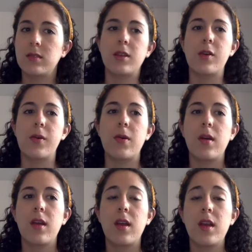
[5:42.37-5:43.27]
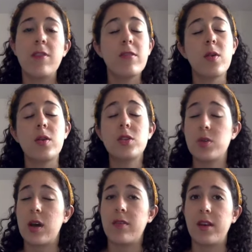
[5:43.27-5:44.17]
So if you do
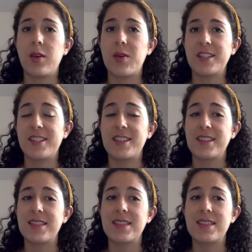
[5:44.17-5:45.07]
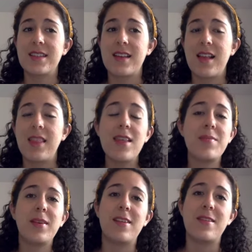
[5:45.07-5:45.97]
have any questions, let
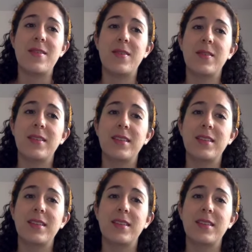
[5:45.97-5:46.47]
me know.